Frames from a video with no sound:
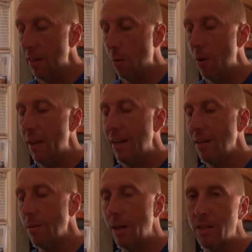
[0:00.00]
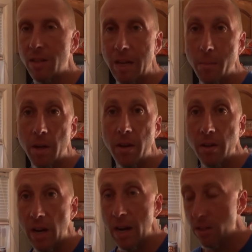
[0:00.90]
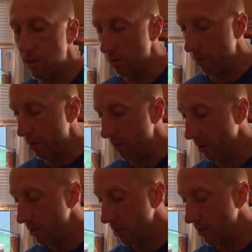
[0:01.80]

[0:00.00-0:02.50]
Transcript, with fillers: That way they can, I guess, claim it on their taxes or whatever.